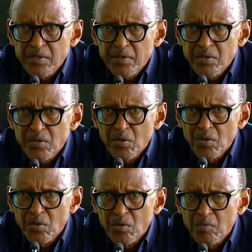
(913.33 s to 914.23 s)

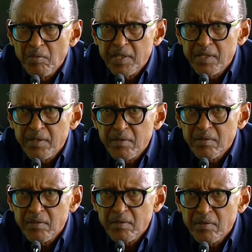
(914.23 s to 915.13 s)
So, but
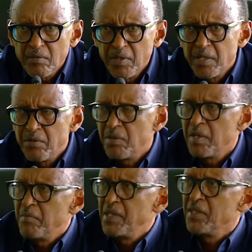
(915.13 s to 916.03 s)
when you
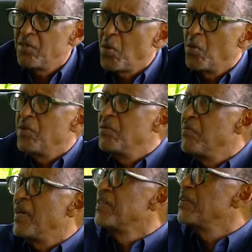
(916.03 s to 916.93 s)
were being told
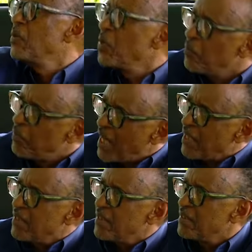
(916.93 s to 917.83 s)
we must go
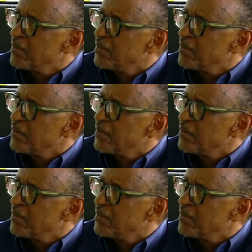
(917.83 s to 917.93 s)
back